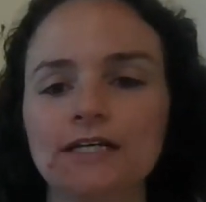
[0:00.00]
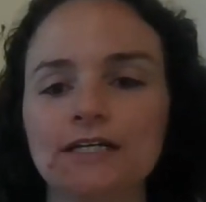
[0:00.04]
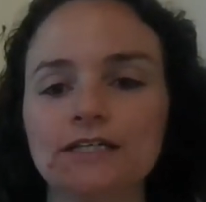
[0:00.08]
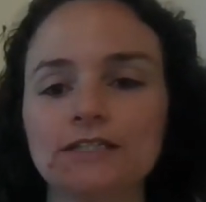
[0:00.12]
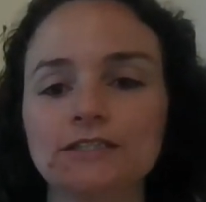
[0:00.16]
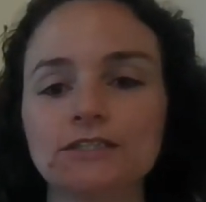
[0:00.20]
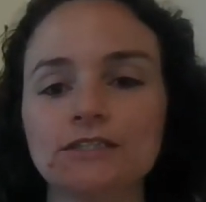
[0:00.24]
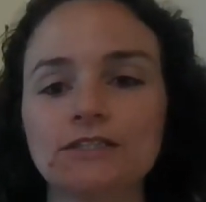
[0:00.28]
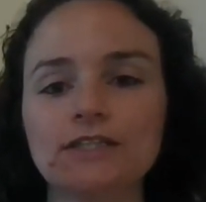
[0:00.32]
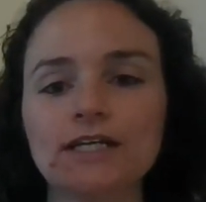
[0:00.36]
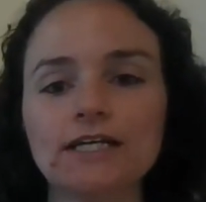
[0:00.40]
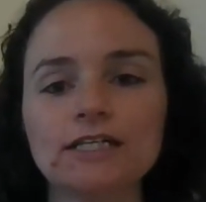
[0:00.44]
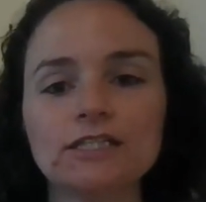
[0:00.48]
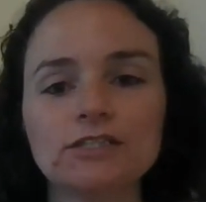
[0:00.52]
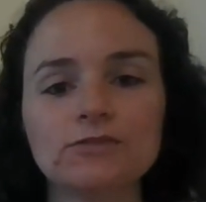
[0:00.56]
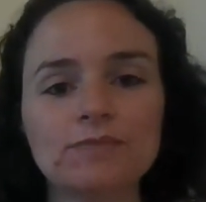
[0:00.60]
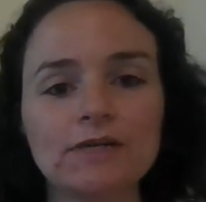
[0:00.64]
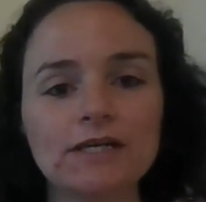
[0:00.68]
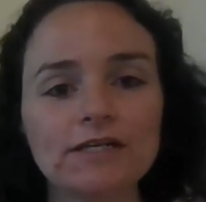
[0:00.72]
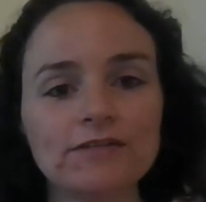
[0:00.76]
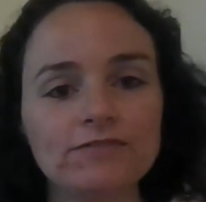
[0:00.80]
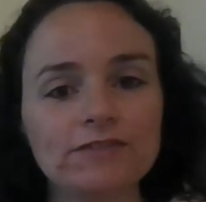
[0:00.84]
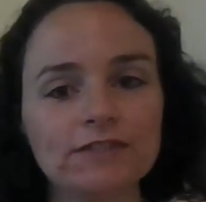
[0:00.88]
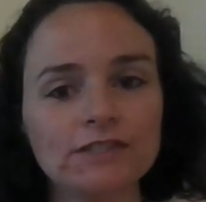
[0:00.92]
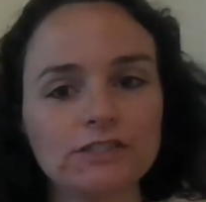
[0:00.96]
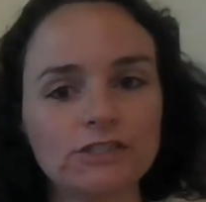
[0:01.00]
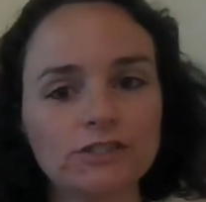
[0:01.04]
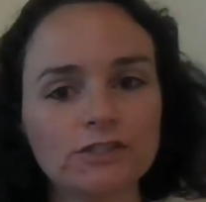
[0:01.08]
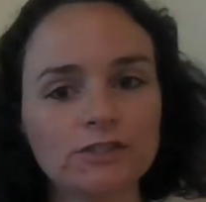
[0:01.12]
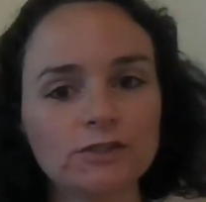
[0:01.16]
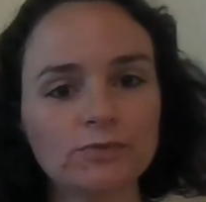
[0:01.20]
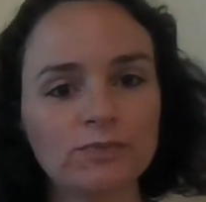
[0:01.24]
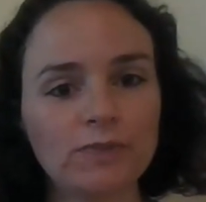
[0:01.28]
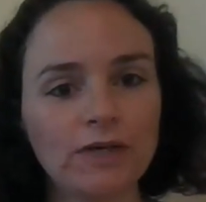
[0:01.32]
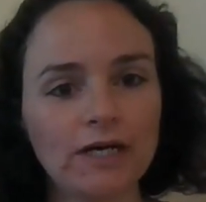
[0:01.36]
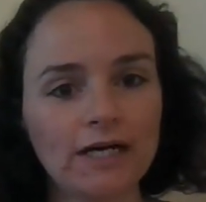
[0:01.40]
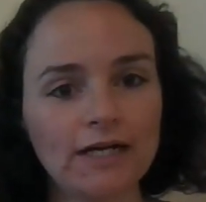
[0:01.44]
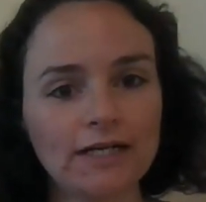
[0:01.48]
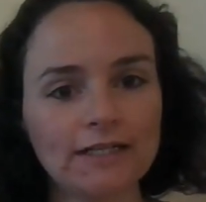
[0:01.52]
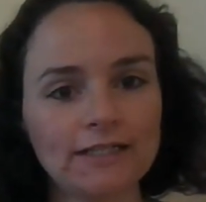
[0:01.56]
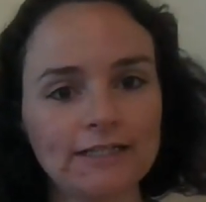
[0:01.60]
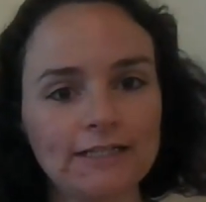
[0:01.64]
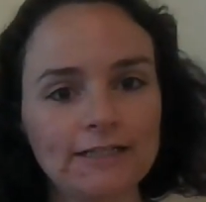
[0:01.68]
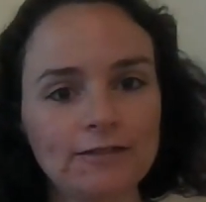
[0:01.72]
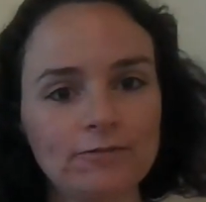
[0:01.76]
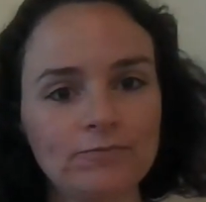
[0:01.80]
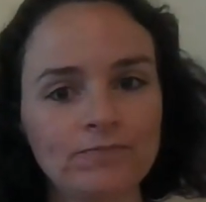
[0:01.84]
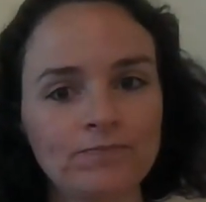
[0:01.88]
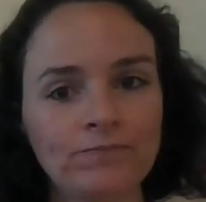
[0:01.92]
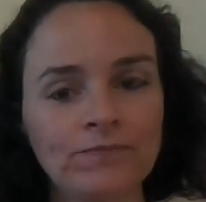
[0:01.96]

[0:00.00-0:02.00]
So that's my fish's body.